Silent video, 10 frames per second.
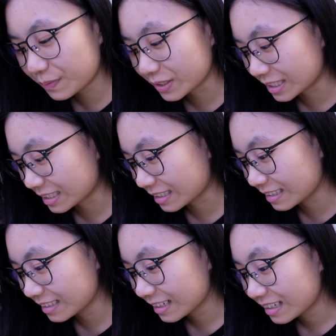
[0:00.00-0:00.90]

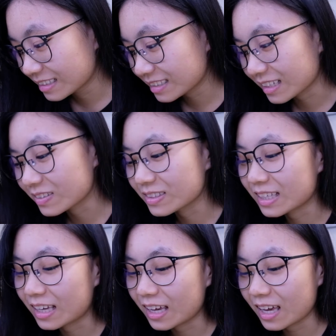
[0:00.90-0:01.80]
person, sad to
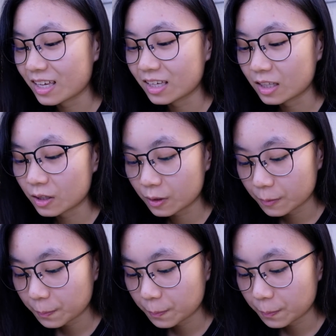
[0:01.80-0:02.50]
say, and